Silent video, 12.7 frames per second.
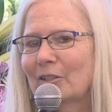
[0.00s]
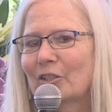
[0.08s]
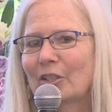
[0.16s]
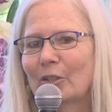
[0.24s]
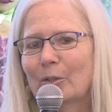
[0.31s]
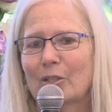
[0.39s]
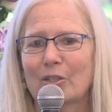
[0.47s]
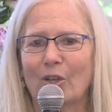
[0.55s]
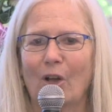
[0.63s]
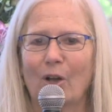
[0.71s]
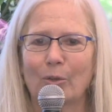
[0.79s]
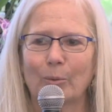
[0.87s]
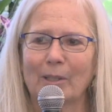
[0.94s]
share a
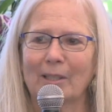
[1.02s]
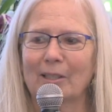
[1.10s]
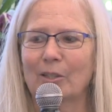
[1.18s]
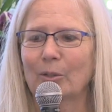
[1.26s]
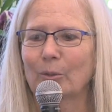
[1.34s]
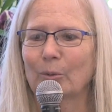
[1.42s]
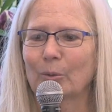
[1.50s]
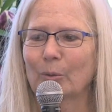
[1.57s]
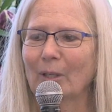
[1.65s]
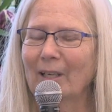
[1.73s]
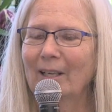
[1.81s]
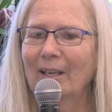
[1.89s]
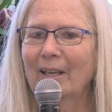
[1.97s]
song with you
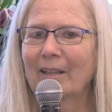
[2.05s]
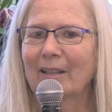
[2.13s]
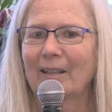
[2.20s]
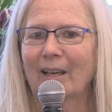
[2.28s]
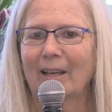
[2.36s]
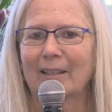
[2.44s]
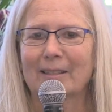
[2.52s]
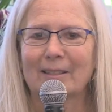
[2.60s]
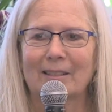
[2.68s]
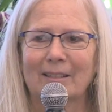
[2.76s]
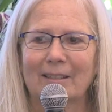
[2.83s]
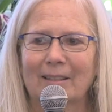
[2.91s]
that